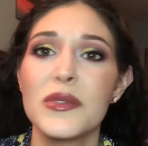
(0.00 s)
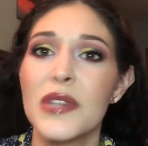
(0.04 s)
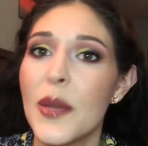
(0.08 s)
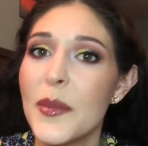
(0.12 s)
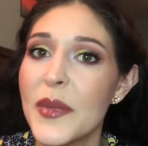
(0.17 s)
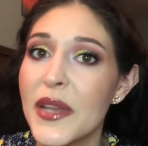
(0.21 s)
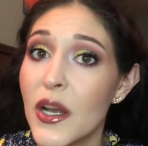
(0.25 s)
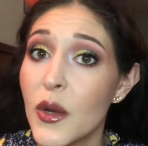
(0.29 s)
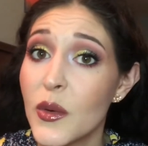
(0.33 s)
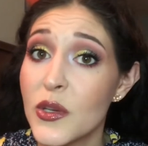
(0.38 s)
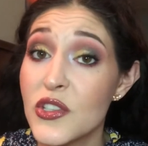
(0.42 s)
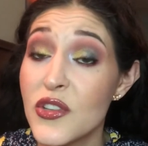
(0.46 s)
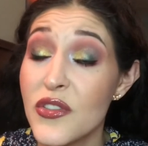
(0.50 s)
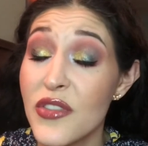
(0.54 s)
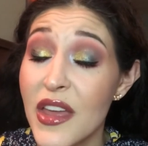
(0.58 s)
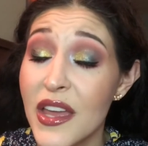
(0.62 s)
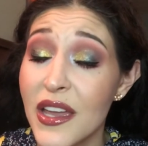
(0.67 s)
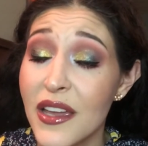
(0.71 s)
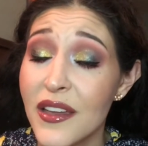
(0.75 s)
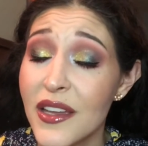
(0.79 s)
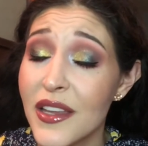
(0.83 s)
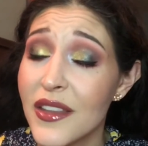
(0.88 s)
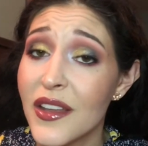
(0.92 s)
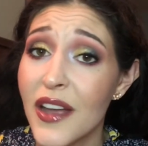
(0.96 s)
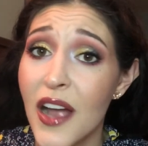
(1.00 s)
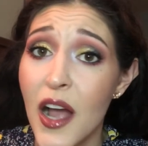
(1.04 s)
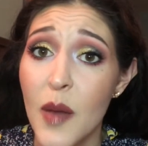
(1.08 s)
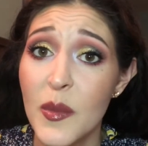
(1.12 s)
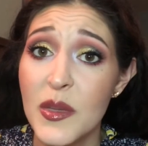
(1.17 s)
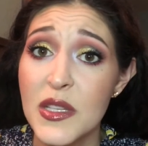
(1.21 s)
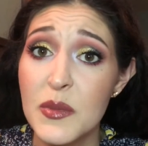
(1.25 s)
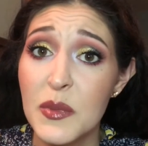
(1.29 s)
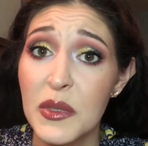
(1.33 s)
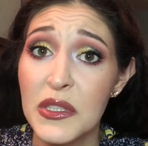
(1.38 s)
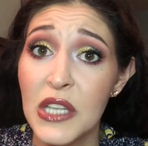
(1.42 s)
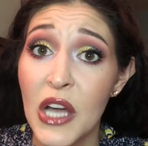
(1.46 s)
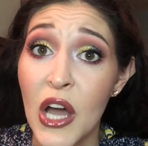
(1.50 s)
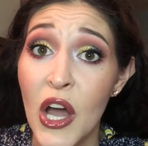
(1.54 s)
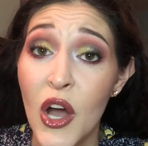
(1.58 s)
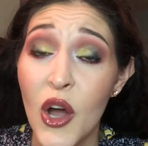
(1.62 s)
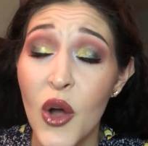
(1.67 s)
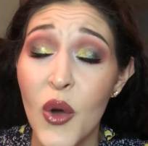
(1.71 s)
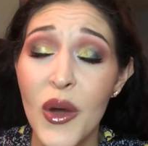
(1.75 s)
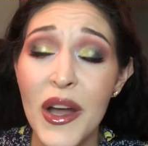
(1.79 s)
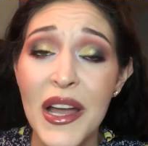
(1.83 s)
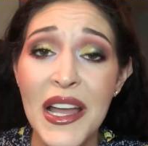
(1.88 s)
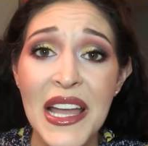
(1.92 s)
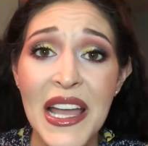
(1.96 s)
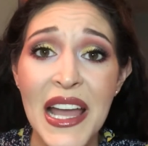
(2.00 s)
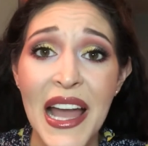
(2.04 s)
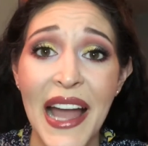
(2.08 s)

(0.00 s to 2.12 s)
Let me know what you think in the comments below.